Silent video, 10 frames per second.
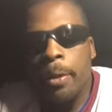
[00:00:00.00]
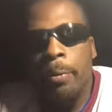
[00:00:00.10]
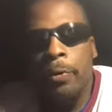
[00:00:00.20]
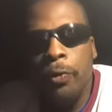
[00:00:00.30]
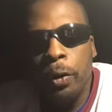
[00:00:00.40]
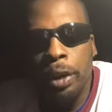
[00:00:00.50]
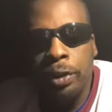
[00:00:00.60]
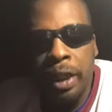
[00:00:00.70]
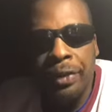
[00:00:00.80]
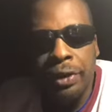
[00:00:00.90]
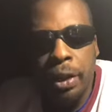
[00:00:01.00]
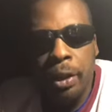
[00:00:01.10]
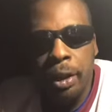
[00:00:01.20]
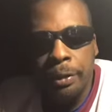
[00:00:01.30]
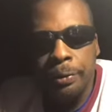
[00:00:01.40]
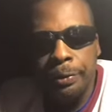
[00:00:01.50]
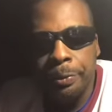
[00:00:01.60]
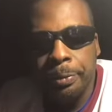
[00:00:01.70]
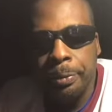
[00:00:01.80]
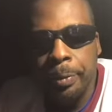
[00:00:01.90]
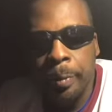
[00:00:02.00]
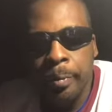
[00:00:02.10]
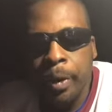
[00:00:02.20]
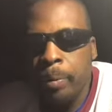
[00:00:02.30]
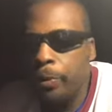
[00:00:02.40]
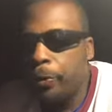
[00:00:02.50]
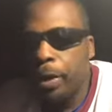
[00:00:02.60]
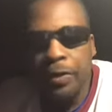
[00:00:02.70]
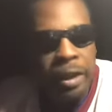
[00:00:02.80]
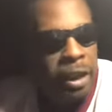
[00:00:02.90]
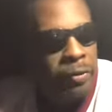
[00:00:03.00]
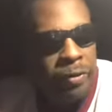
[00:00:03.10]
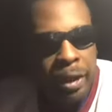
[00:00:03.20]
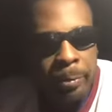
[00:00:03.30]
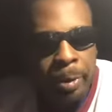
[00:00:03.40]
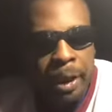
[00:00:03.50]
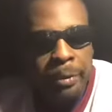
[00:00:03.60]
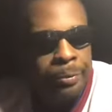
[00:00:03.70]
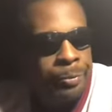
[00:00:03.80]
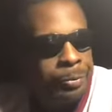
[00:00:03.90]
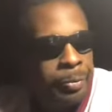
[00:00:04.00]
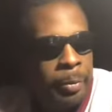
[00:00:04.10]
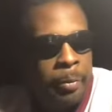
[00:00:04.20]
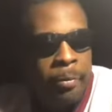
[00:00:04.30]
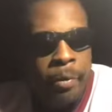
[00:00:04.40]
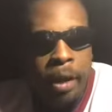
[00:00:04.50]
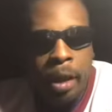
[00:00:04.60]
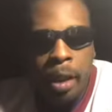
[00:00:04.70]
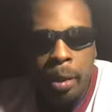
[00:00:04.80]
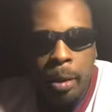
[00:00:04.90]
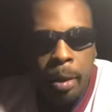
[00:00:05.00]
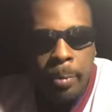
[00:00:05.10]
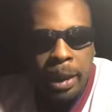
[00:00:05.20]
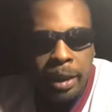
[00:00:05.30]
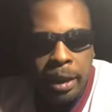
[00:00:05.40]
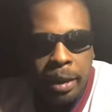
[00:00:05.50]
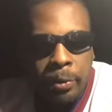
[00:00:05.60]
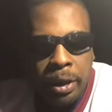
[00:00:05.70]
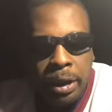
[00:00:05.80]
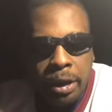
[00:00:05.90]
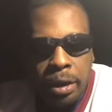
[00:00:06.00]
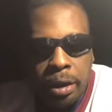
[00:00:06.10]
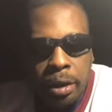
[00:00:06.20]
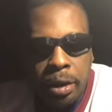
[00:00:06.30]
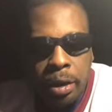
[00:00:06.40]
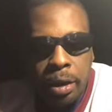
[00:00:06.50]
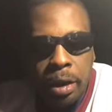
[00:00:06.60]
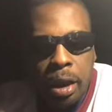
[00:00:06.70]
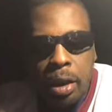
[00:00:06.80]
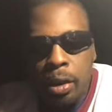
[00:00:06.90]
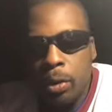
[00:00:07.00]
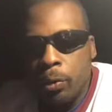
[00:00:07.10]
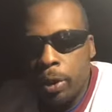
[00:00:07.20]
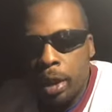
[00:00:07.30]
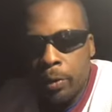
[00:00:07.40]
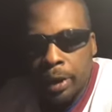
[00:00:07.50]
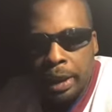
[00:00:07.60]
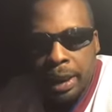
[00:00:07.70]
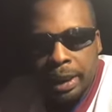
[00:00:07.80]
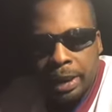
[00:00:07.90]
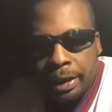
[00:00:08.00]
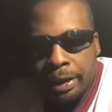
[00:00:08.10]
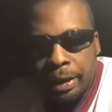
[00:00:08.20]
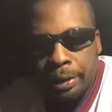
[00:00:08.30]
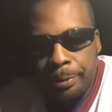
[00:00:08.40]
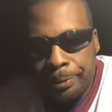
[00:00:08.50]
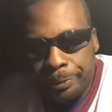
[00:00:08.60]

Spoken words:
Before the draft started, before everything fell in play, my thing was, we already got Case Keenum.